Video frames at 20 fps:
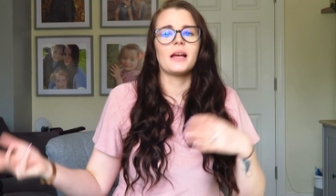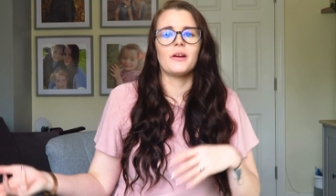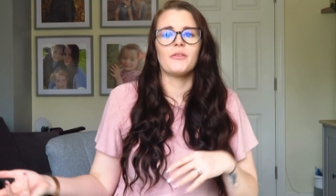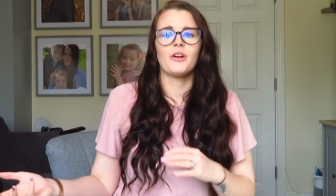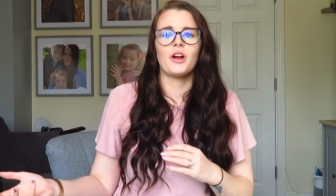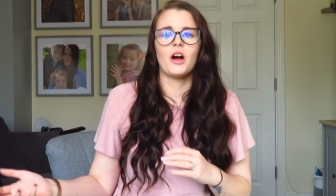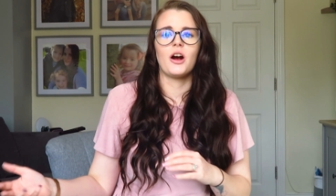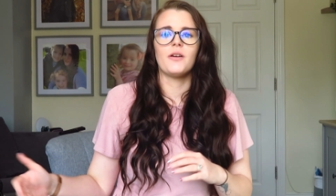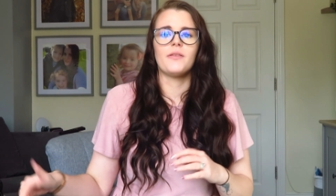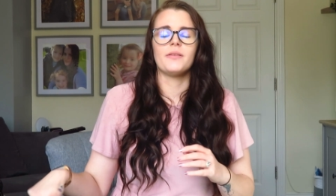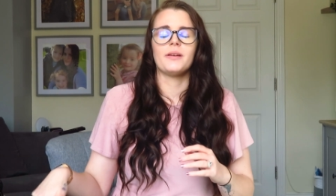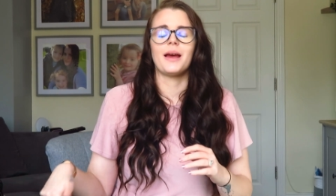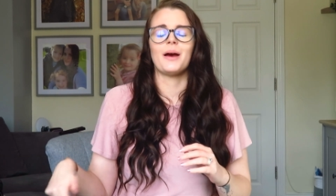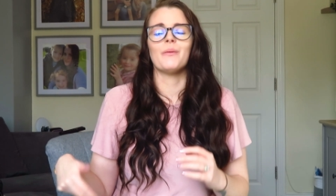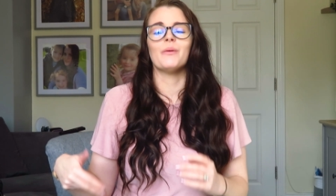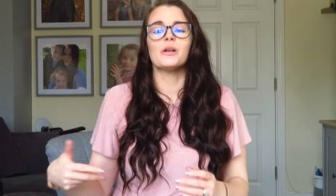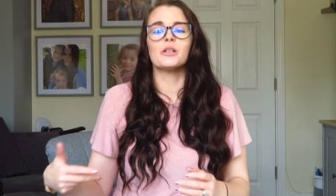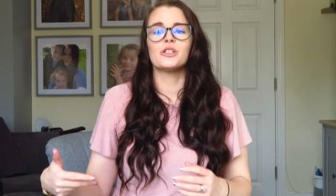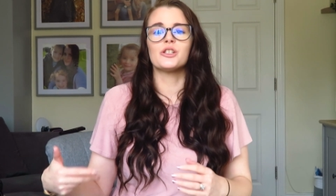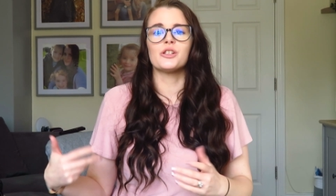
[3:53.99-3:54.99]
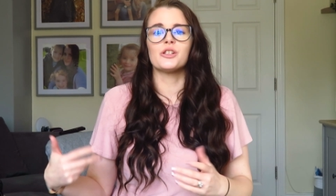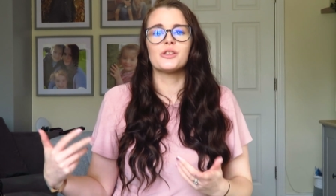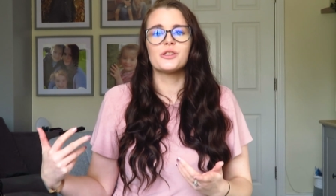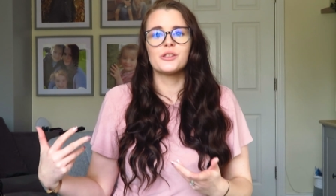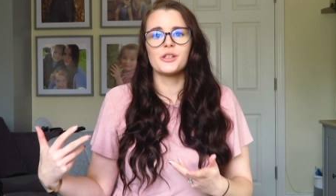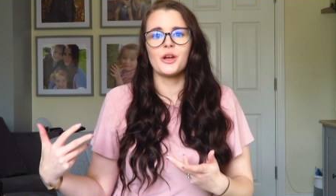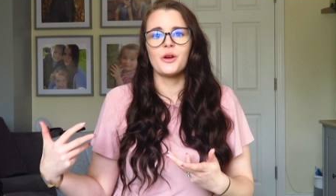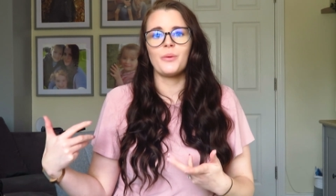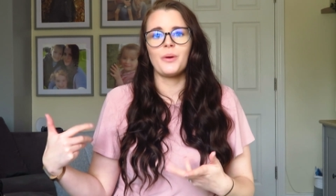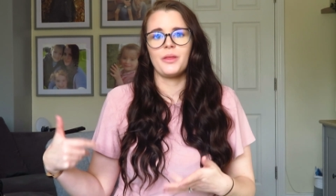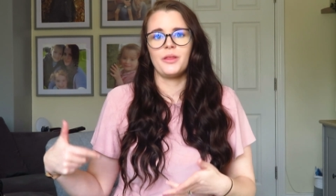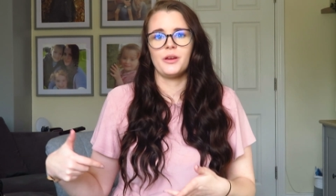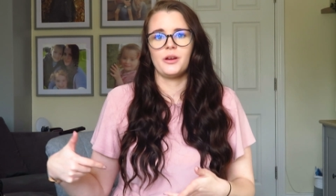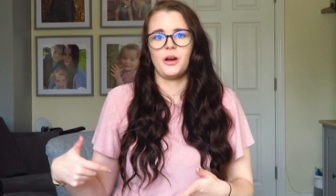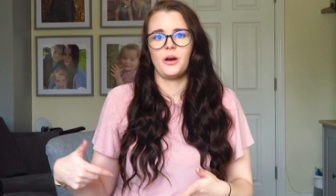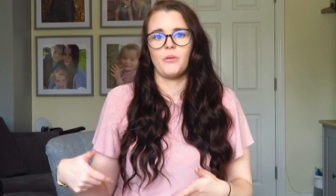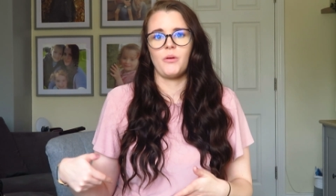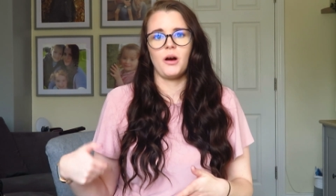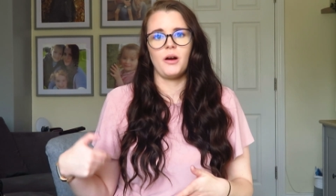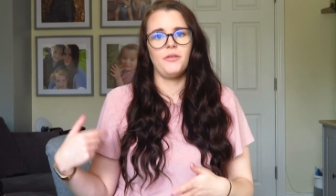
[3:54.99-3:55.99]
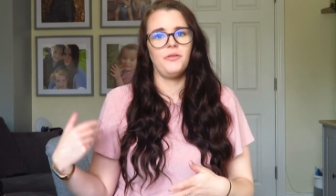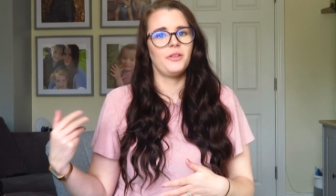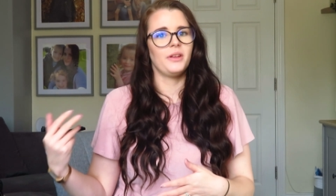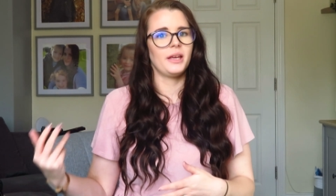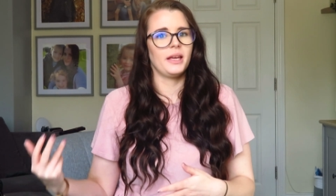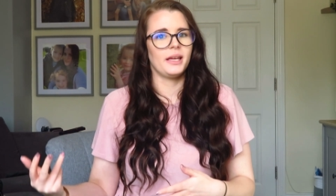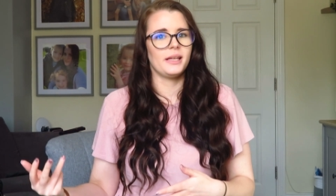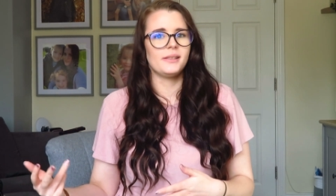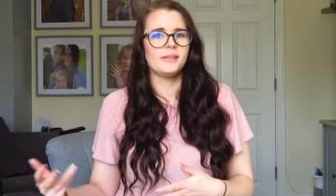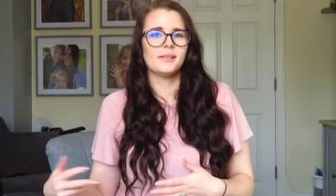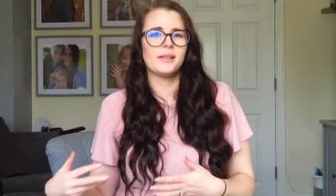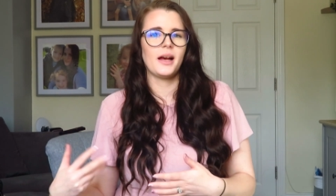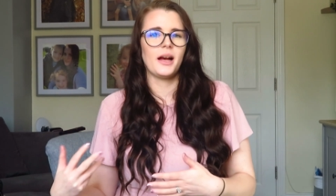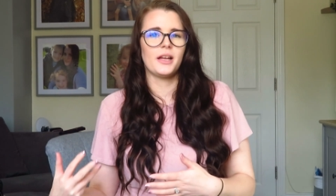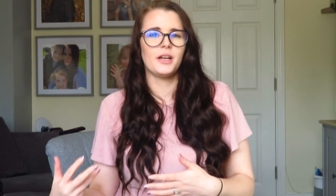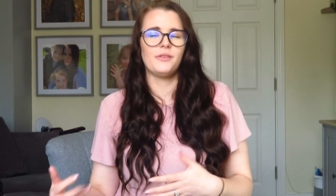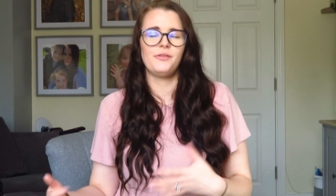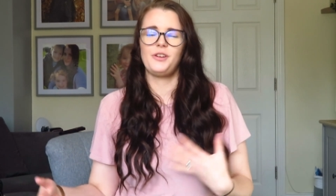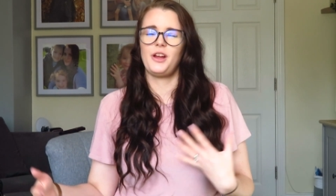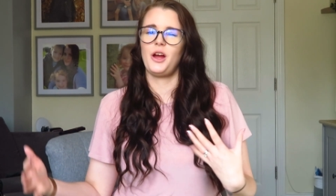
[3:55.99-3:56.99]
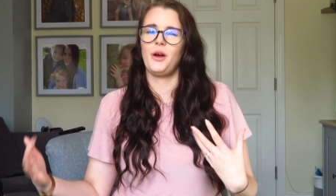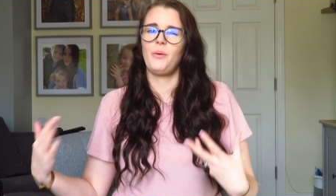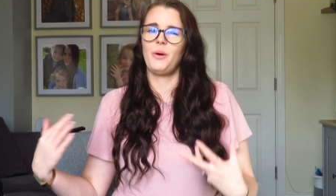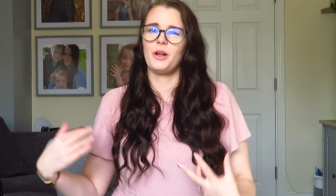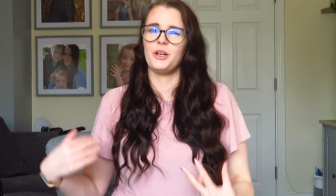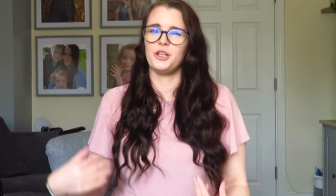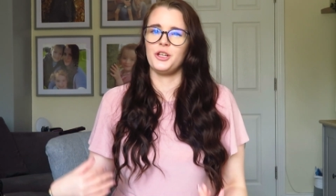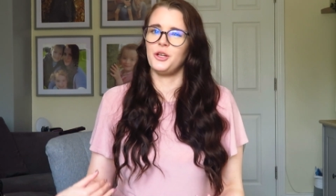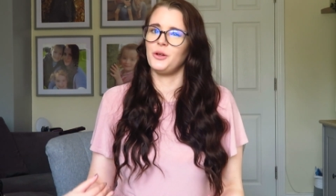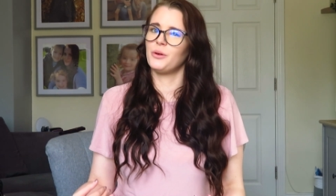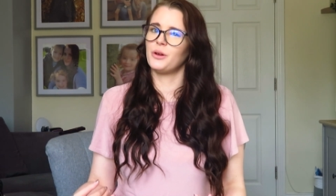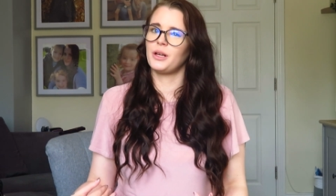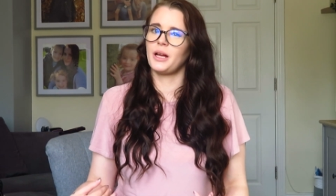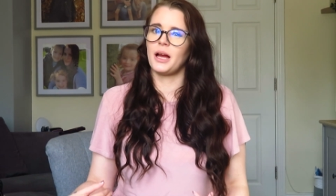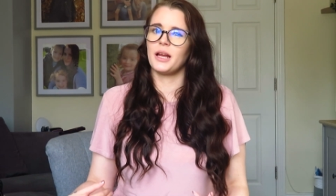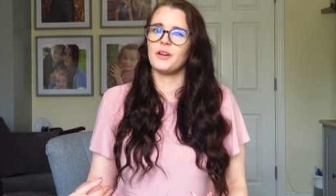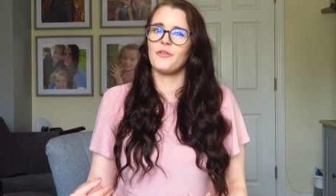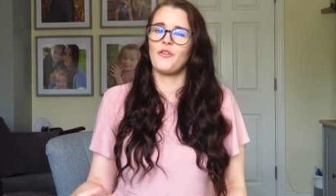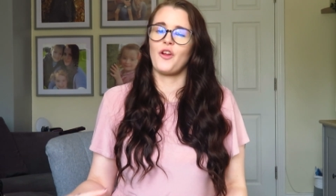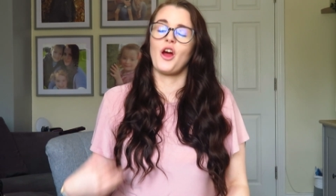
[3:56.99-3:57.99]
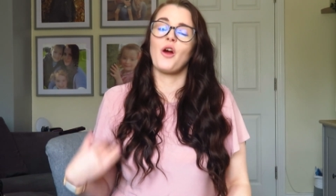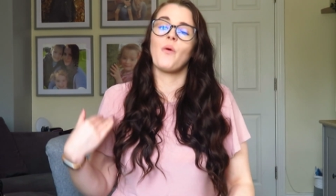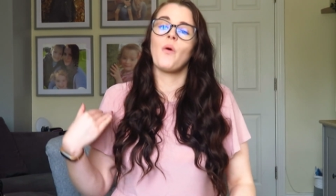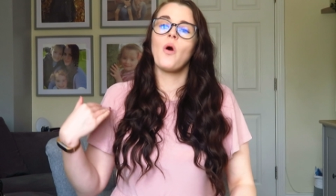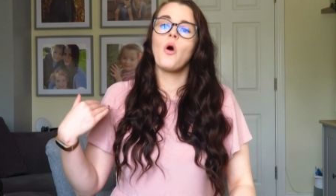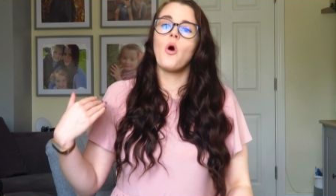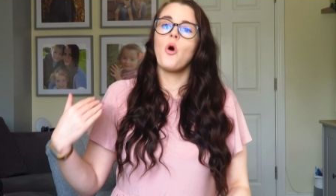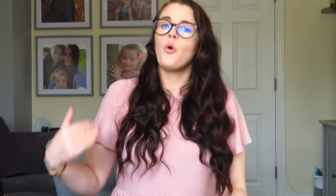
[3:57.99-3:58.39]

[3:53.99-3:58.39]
every half an hour, just so when they go off, the kids kind of know and you kind of know